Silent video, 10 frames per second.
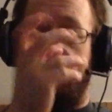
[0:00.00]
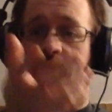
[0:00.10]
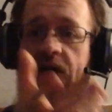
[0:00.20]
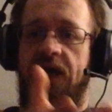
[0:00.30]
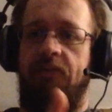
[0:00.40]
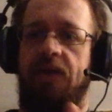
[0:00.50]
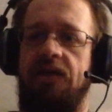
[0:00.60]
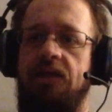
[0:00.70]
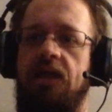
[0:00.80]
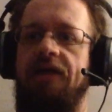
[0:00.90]
bring him
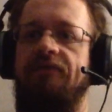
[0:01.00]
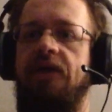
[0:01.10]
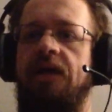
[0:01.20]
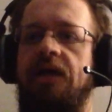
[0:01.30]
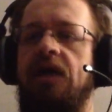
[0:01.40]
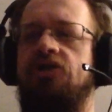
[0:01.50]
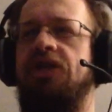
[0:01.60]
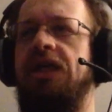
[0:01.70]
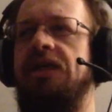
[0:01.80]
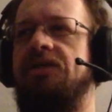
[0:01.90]
back to life. And I guess
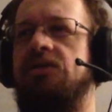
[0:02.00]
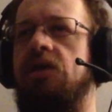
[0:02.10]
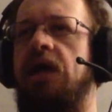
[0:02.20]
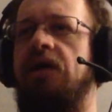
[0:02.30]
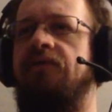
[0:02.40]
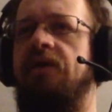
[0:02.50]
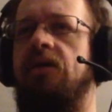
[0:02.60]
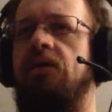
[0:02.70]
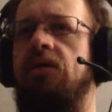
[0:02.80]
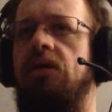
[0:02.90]
she's kind of
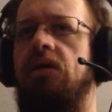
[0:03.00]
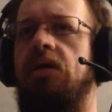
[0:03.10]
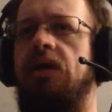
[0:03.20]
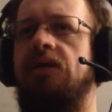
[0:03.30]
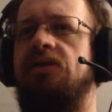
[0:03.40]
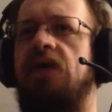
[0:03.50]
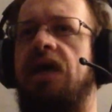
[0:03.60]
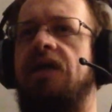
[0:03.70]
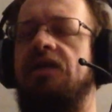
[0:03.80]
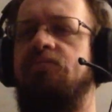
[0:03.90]

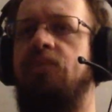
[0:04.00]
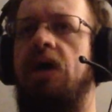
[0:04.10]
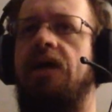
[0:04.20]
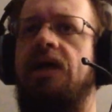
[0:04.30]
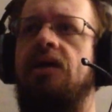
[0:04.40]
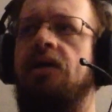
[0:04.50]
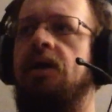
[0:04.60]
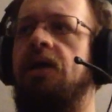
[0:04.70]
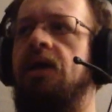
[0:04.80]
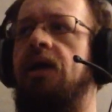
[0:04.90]
inside his body.
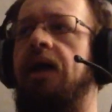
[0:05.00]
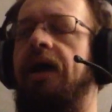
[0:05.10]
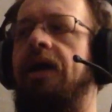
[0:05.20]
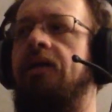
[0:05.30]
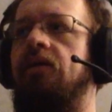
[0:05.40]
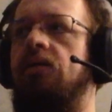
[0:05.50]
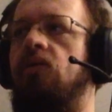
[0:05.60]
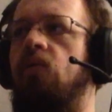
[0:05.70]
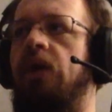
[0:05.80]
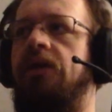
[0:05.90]
And
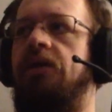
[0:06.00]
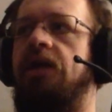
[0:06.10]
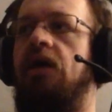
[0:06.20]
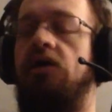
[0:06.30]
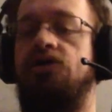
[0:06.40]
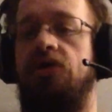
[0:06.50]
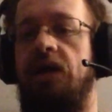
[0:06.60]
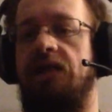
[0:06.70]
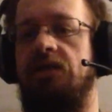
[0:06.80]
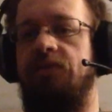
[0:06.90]
when the archer
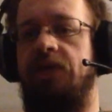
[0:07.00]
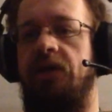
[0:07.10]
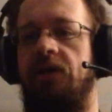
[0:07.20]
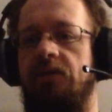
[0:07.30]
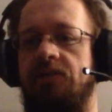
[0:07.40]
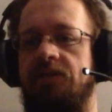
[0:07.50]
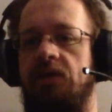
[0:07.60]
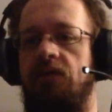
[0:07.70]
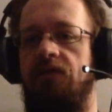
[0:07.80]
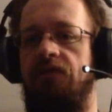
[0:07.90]
ends up killing
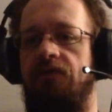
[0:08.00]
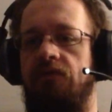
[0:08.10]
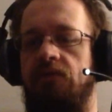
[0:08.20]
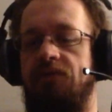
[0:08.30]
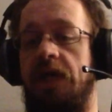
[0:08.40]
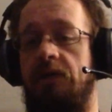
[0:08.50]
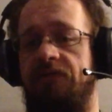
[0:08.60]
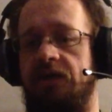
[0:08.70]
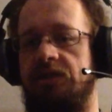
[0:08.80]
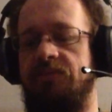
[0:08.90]
himself or
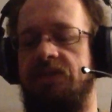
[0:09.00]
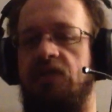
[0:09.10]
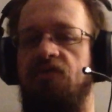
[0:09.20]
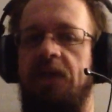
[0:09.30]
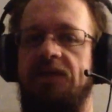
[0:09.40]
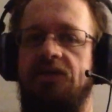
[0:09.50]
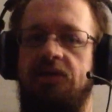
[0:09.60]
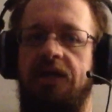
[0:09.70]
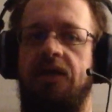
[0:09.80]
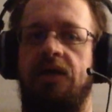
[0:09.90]
sacrificing himself,
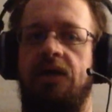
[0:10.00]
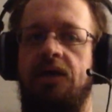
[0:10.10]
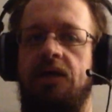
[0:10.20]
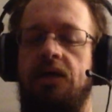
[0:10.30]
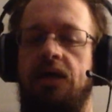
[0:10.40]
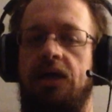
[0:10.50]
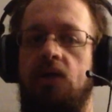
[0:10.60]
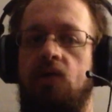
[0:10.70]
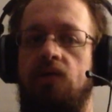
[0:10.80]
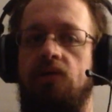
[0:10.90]
basically, in
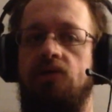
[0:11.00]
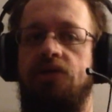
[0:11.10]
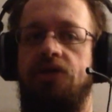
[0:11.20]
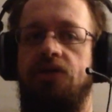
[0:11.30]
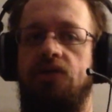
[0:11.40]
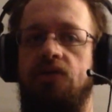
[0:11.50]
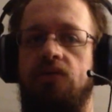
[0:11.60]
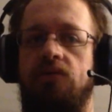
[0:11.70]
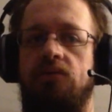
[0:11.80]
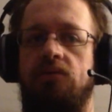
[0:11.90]
order to
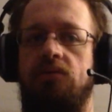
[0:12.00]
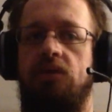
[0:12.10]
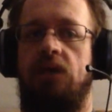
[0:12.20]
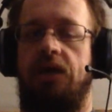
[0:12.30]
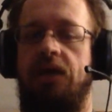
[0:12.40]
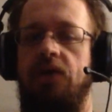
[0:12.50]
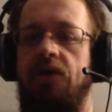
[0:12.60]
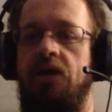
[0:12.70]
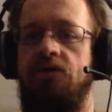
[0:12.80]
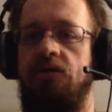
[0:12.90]
kill
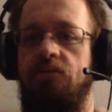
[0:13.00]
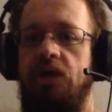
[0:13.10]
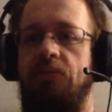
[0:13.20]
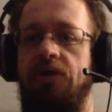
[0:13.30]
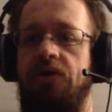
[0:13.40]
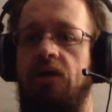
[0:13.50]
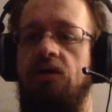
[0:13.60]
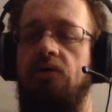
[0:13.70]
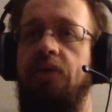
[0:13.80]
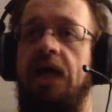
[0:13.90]
the hunter and bring Mother
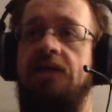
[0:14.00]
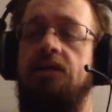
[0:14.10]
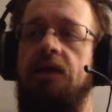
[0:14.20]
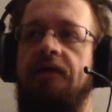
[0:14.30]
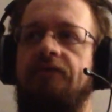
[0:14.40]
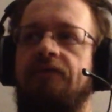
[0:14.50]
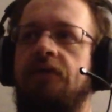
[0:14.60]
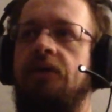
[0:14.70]
Agra back to life,